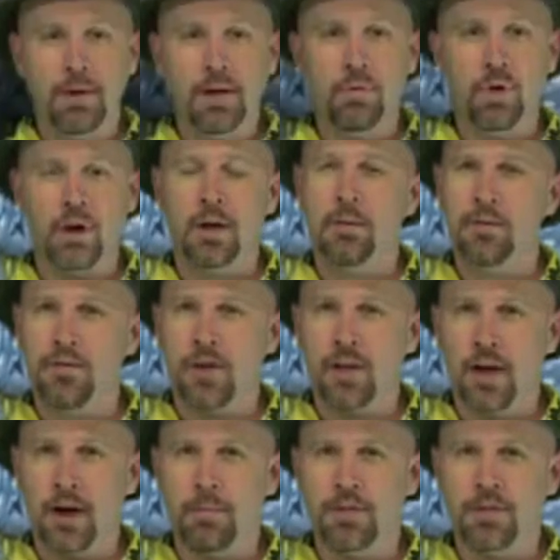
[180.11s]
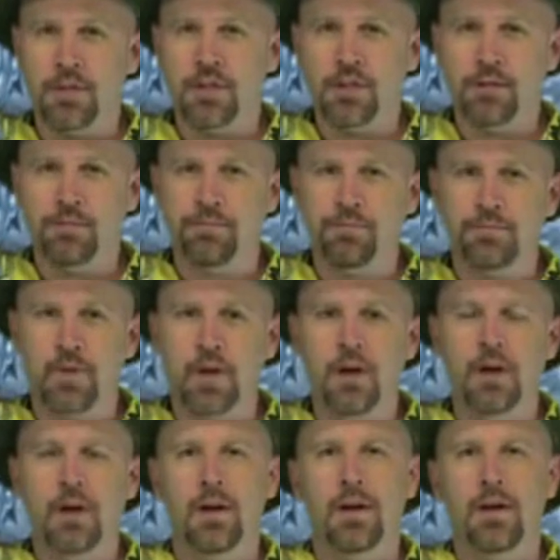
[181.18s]
B working before the competition.
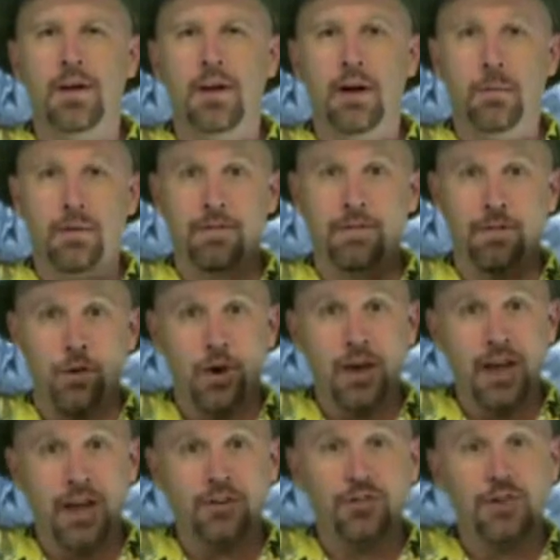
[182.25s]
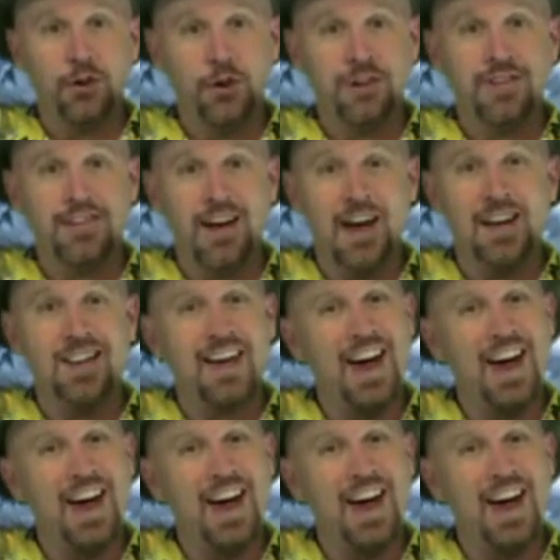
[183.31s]
Now before you get too excited,